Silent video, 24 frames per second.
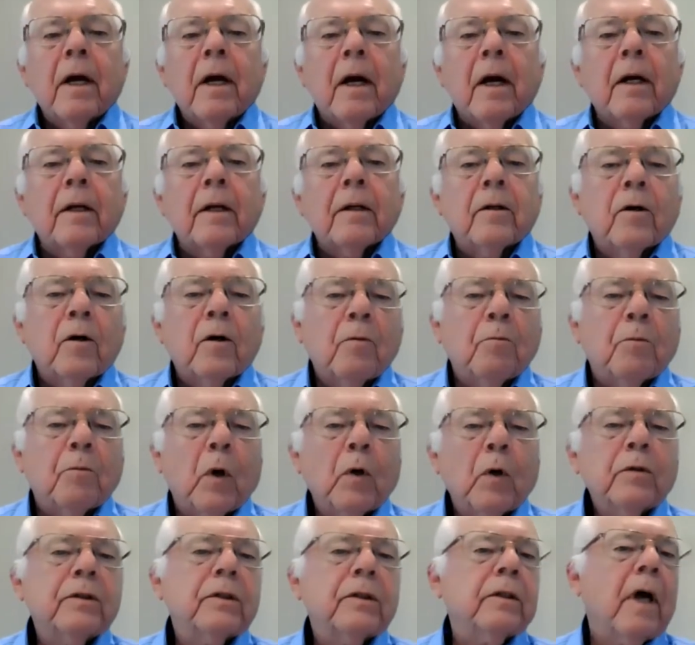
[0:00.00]
And
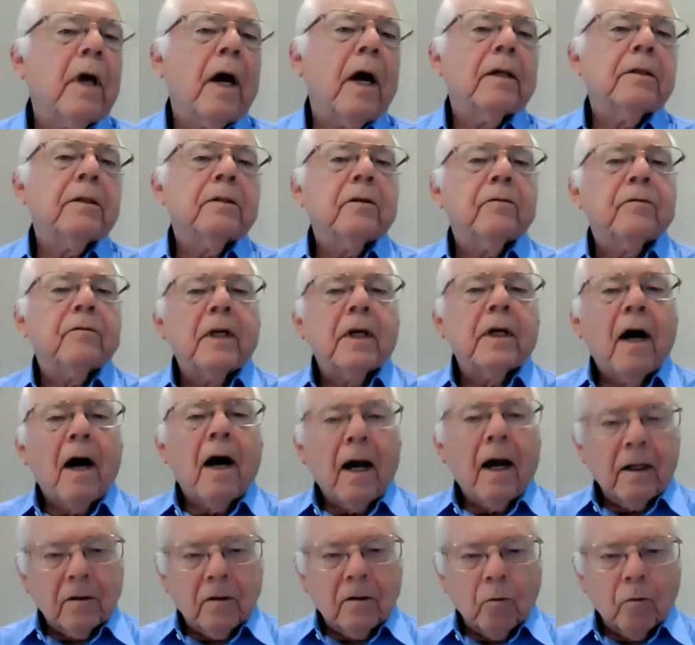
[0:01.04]
both sides of the
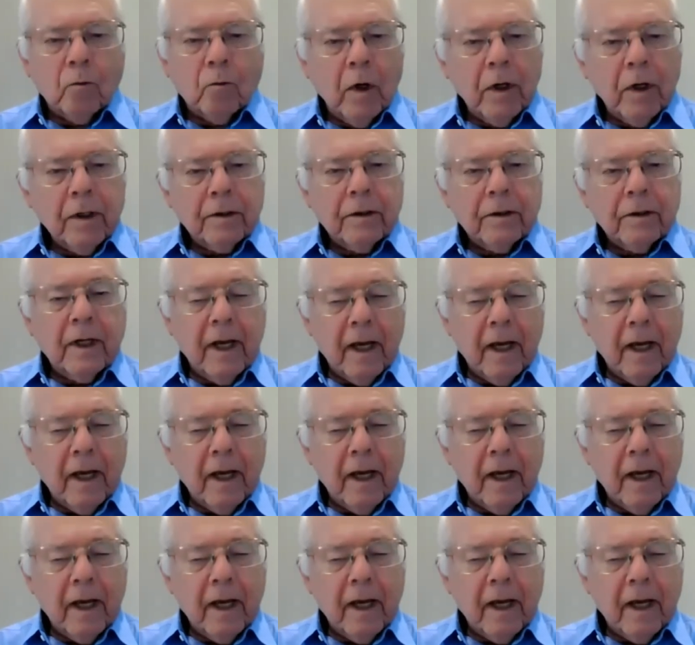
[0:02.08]
aisle worked